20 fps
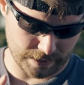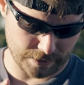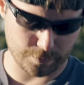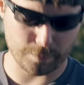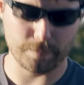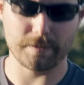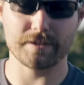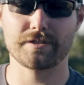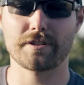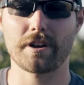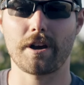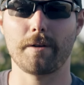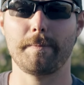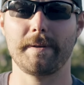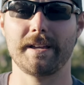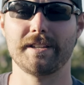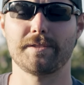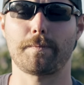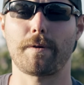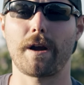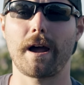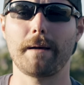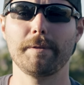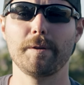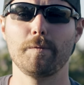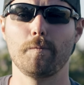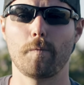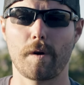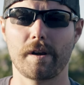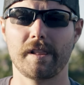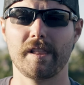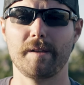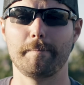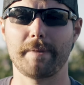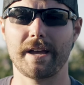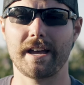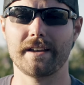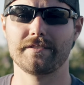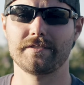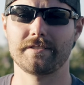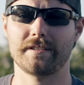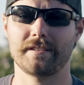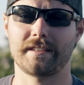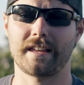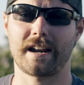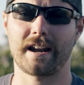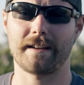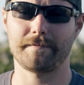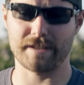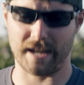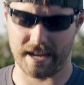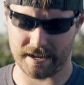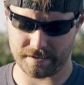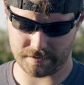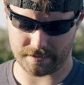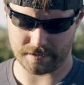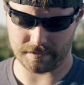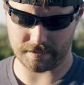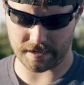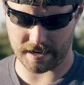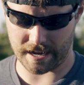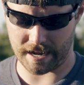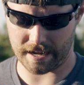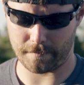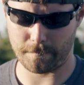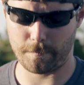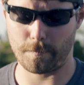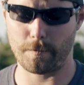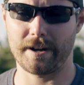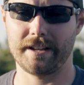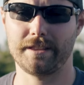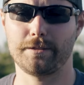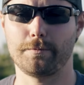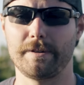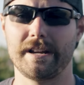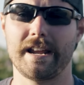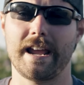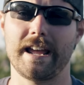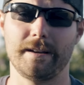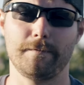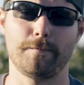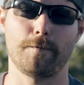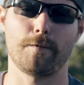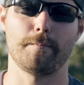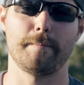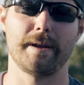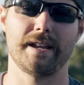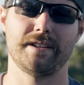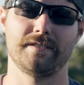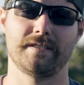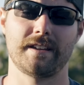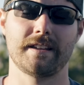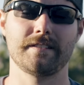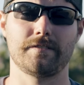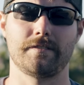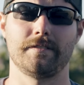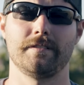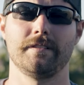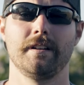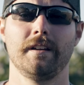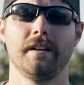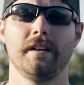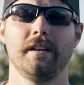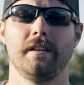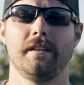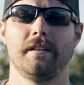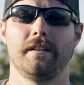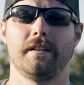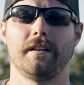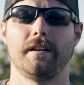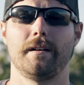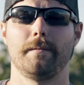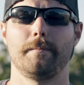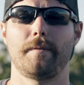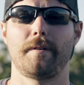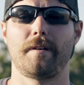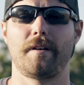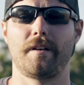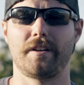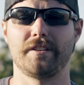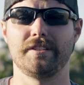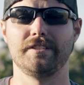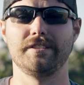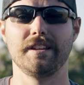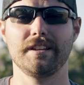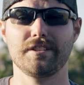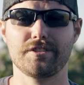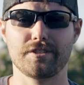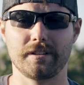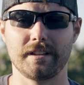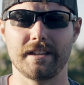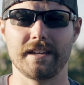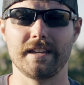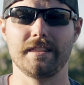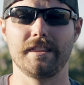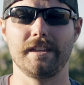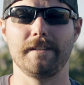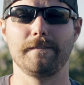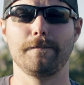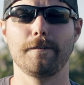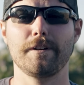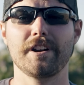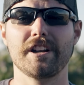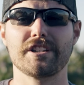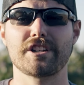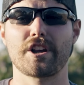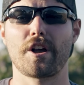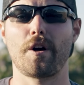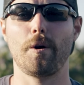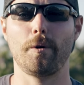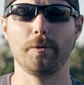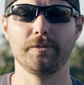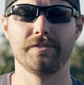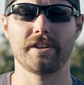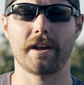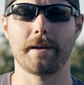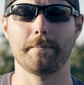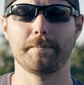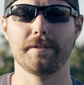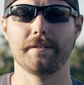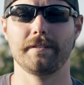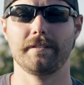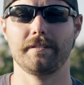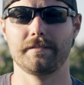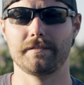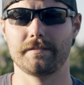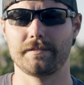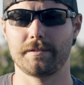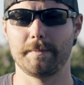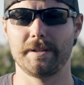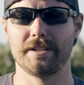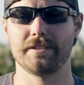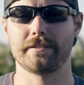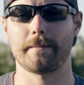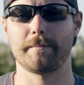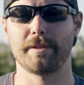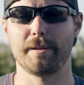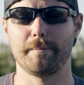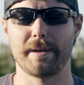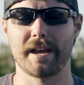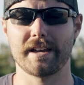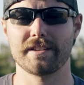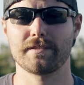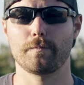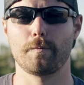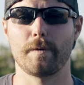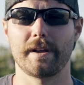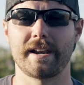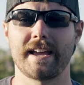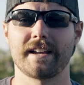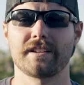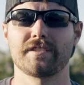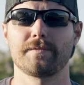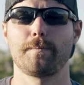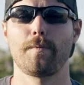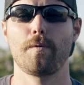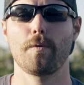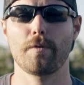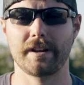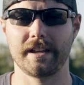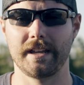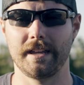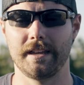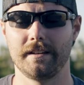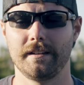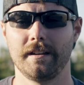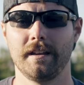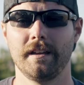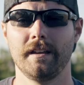through the scope, it's probably one of the best that I've tested to date for a 384 base sensor. Additionally, the footage holds up to be some of the best when exporting it.